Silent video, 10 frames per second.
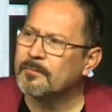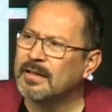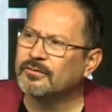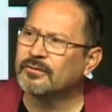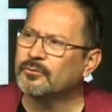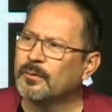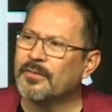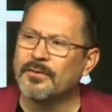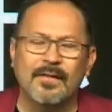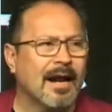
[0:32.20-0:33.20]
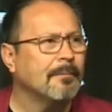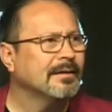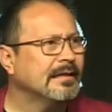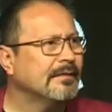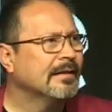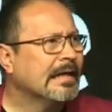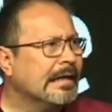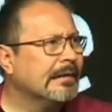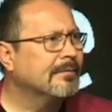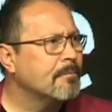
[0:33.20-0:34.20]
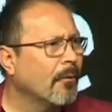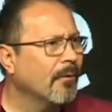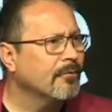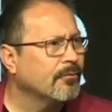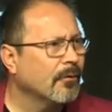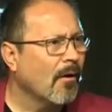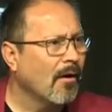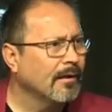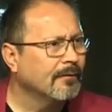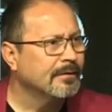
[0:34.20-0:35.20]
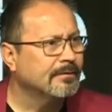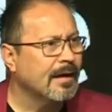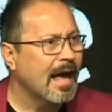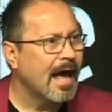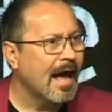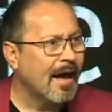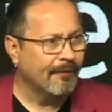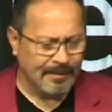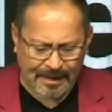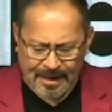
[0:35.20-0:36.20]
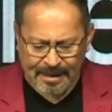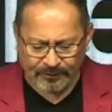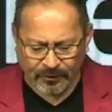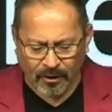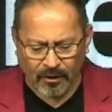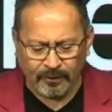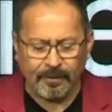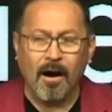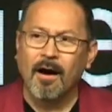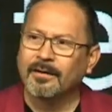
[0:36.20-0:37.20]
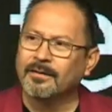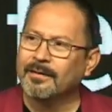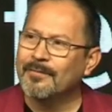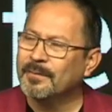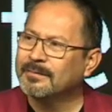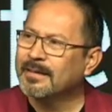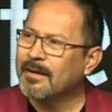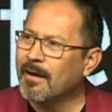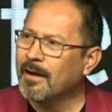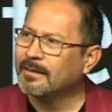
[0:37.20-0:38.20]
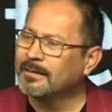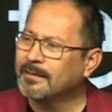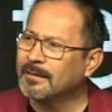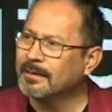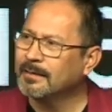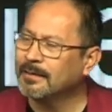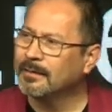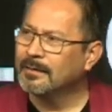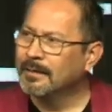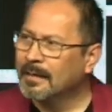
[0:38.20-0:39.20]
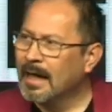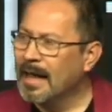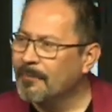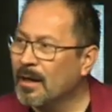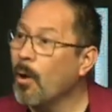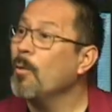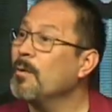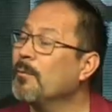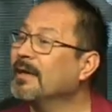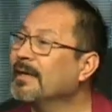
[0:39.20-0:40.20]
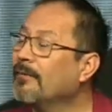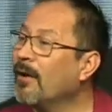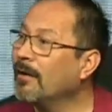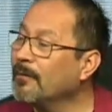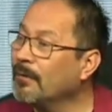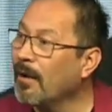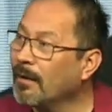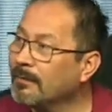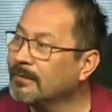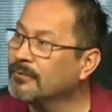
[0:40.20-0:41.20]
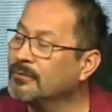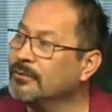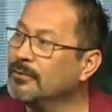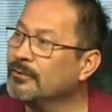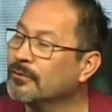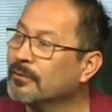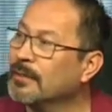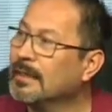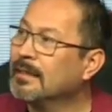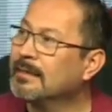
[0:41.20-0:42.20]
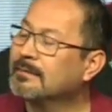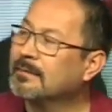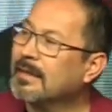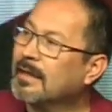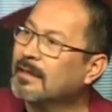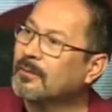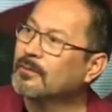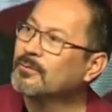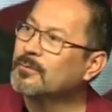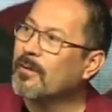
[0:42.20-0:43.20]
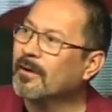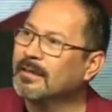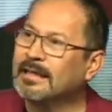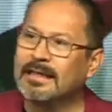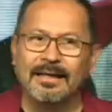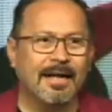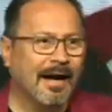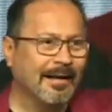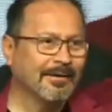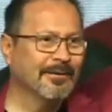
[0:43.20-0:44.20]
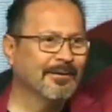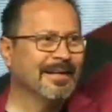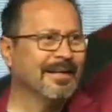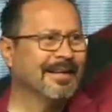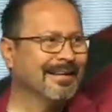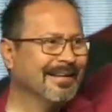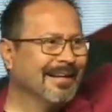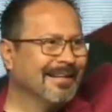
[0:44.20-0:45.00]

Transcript: a message with you that I believe it's important for all of us to have. It's called honor. Everybody say honor. honor. Amen. Oh, we want to give honor where honor is due. So let's say hello to Marlene. Hallelujah.